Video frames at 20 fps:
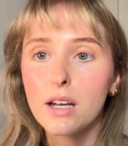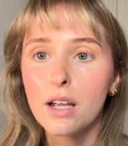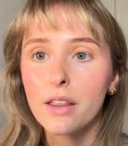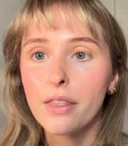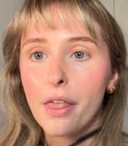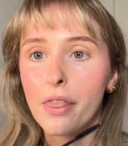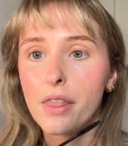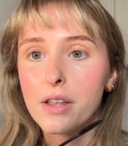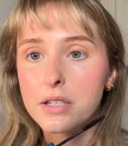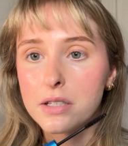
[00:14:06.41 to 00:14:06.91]
and
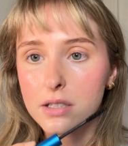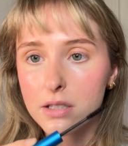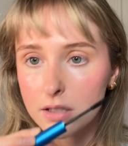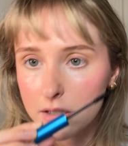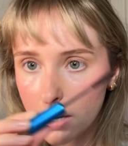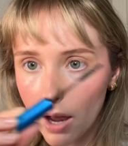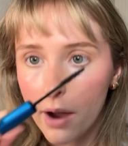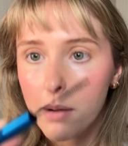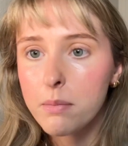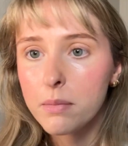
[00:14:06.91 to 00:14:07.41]
then they
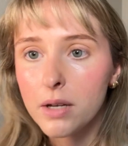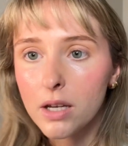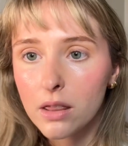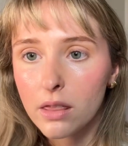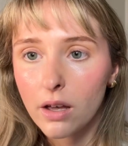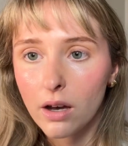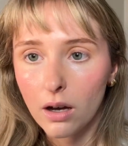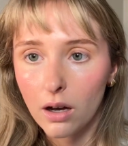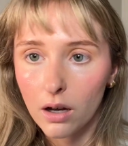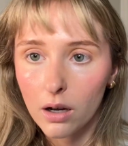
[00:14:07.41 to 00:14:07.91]
stab me in
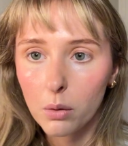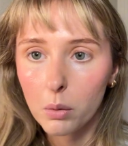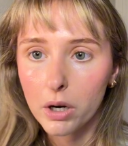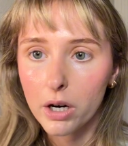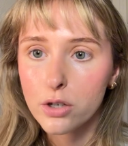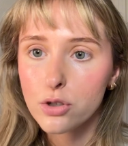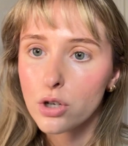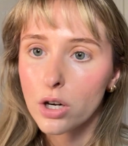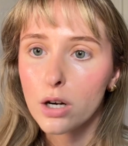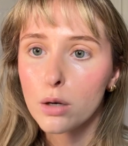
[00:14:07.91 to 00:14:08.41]
the eye when I
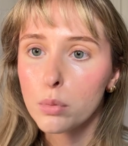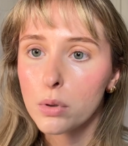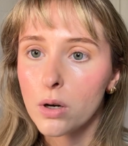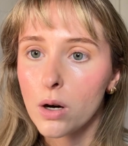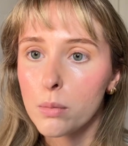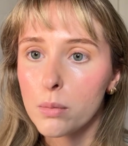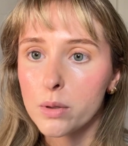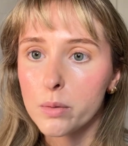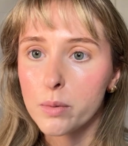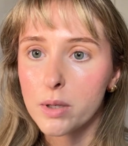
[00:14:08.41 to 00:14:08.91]
try to put
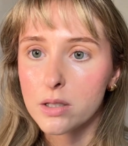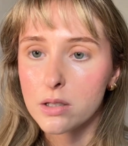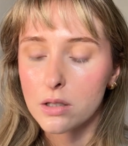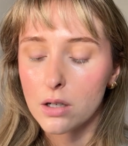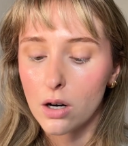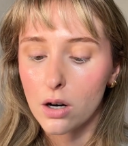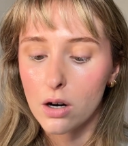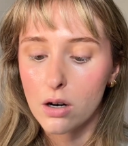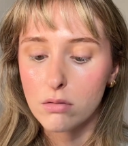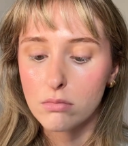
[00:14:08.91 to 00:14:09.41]
on my
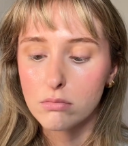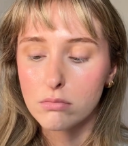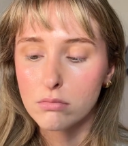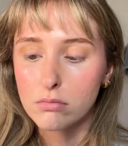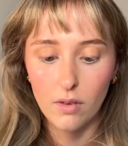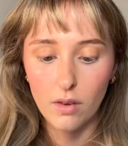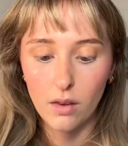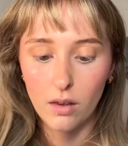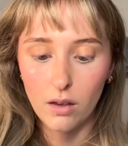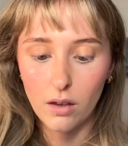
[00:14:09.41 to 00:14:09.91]
mascara.
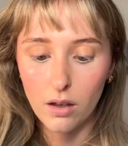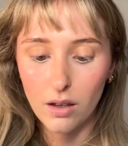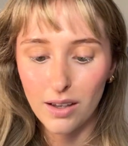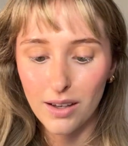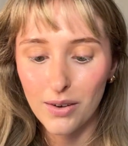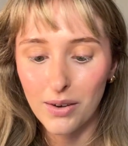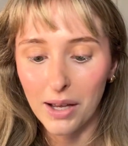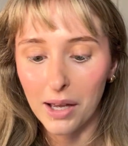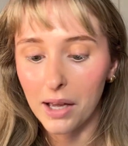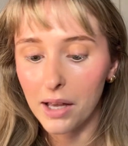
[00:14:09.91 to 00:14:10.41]

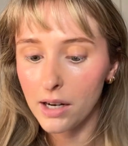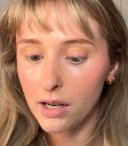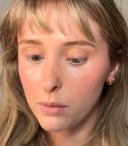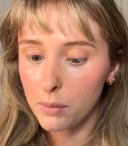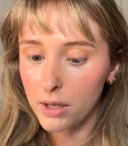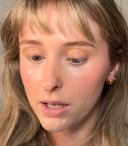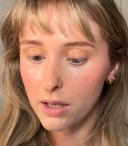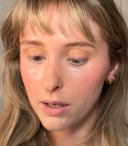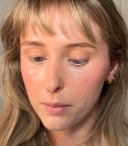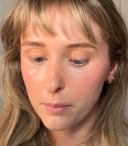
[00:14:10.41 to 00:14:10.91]
Okay,
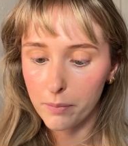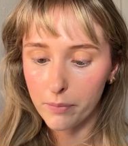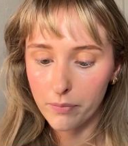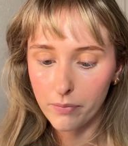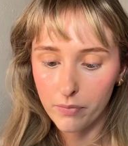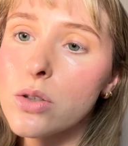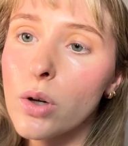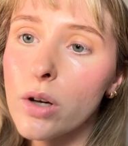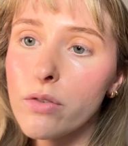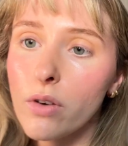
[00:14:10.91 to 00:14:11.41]
anyway,
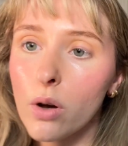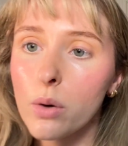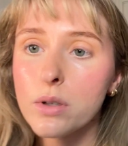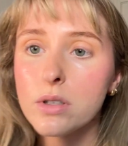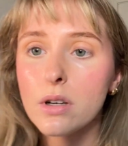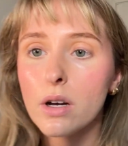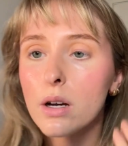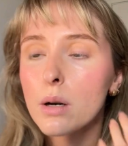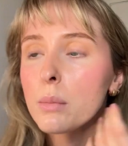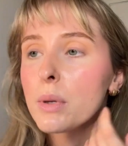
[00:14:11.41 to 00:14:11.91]
so I've always
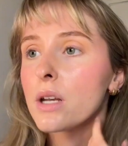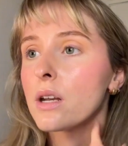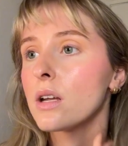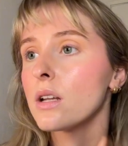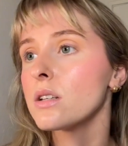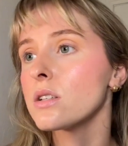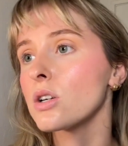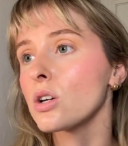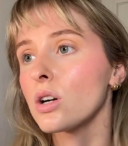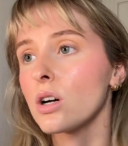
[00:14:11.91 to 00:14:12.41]
kind of been
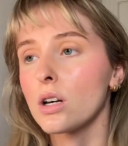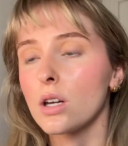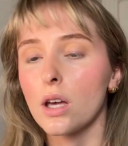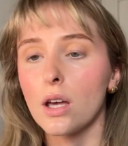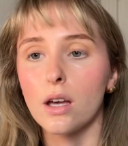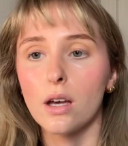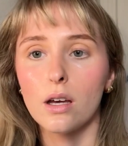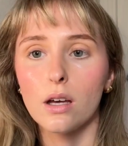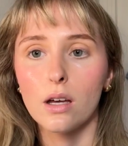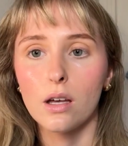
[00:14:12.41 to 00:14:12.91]
into
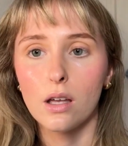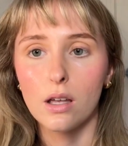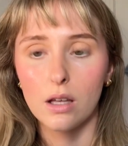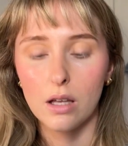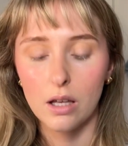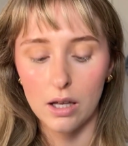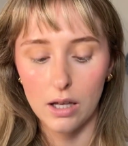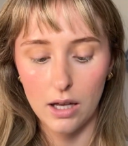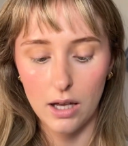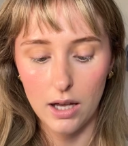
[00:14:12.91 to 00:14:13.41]
cooking
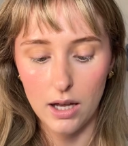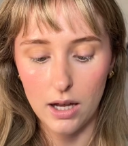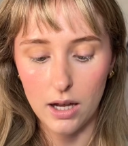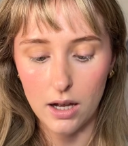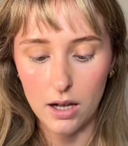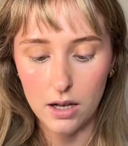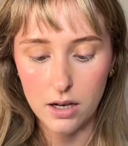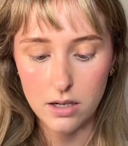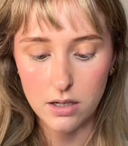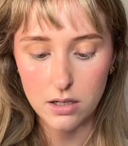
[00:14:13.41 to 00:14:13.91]

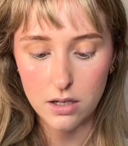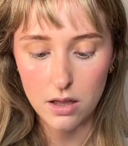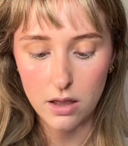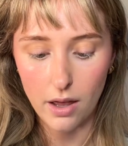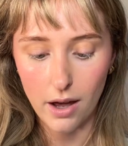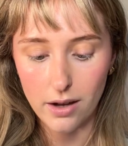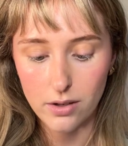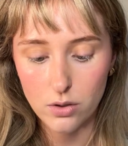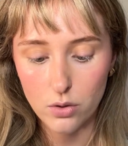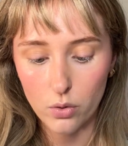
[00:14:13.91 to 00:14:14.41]
and
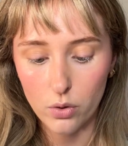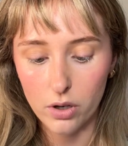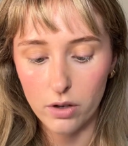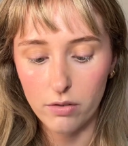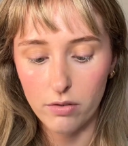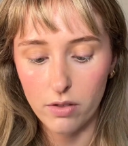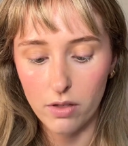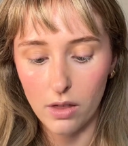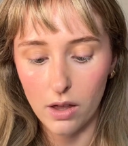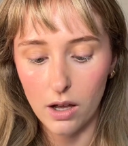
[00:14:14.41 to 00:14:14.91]
that sort
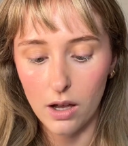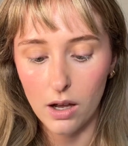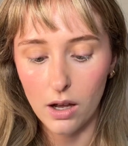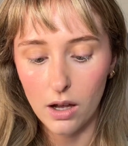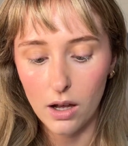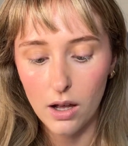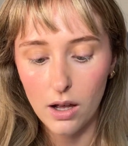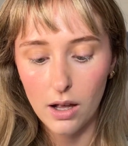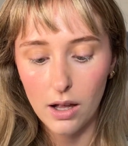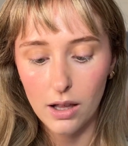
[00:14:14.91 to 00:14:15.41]
of
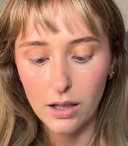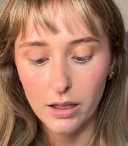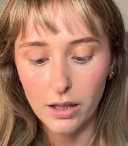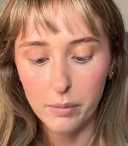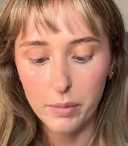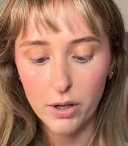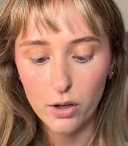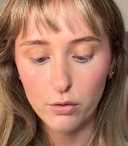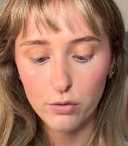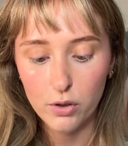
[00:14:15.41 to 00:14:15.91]
thing. Let
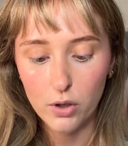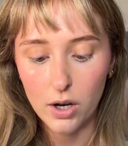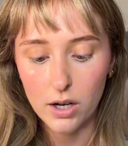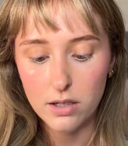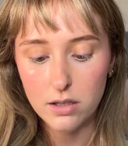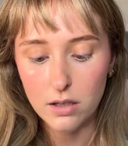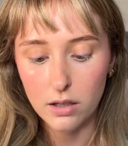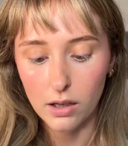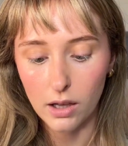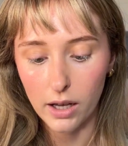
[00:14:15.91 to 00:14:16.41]
me know if you
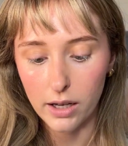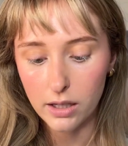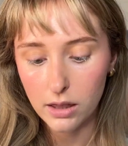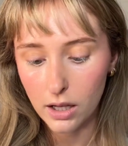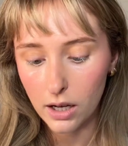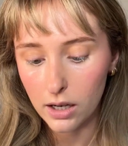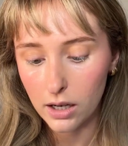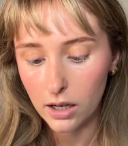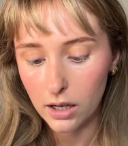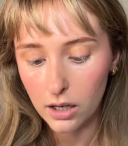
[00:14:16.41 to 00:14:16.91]
guys like
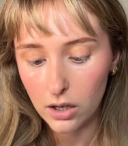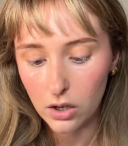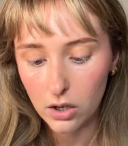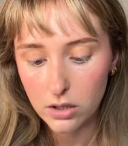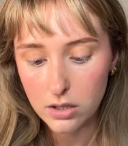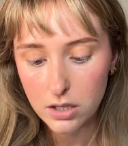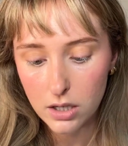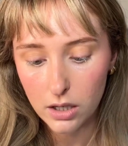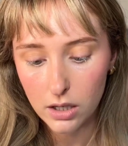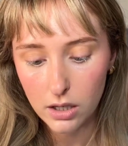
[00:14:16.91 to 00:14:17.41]
that kind of
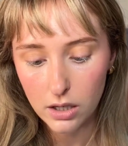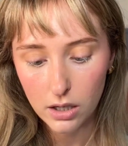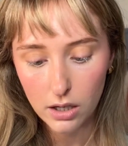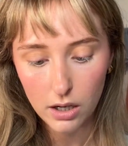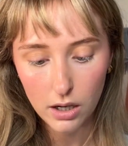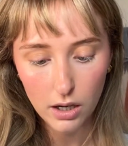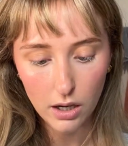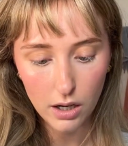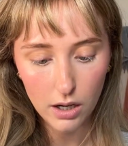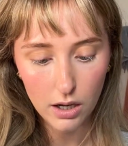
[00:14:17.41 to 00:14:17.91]
content
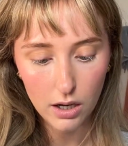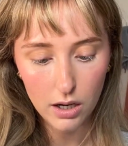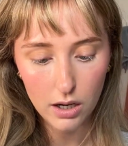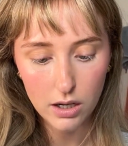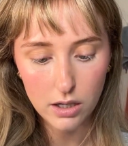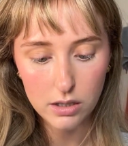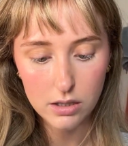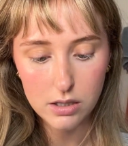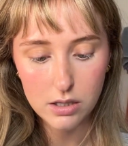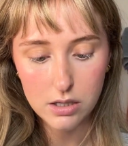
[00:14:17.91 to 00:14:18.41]

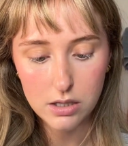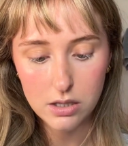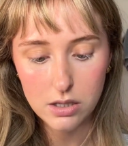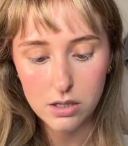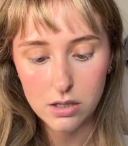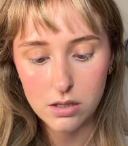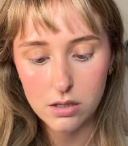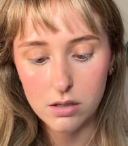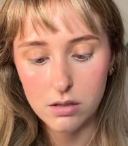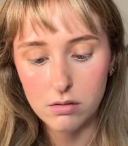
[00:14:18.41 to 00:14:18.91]
and
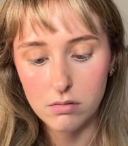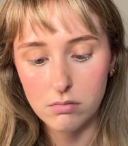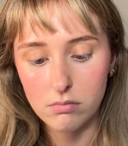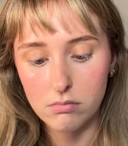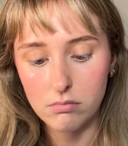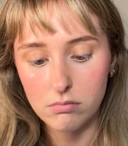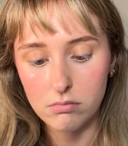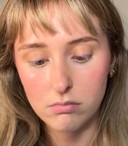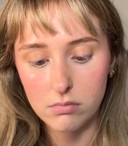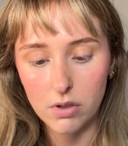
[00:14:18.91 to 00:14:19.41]

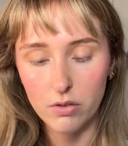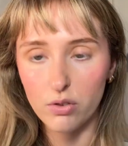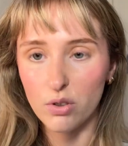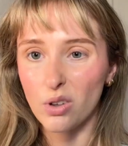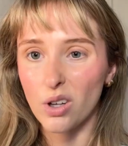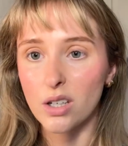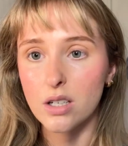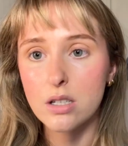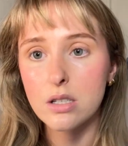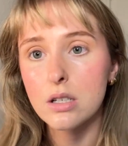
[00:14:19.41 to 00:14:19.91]
if you
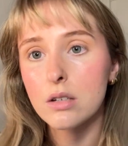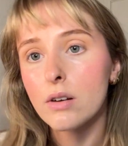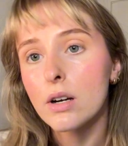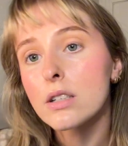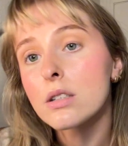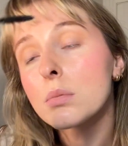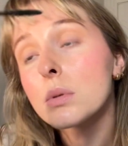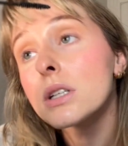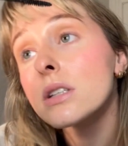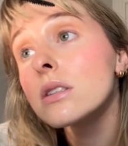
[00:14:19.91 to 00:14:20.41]
like to see
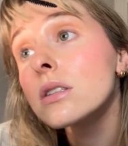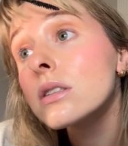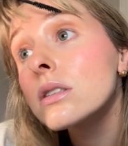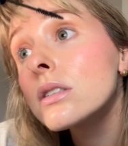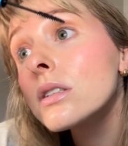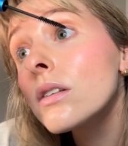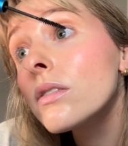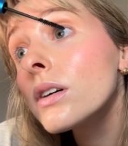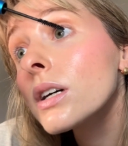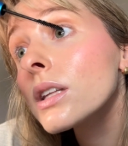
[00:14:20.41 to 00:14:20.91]
recipes and
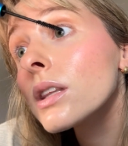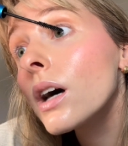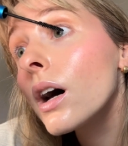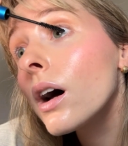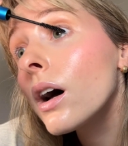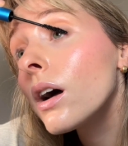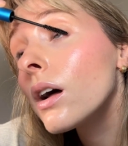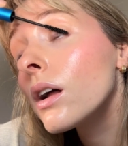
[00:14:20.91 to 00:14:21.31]
stuff like that.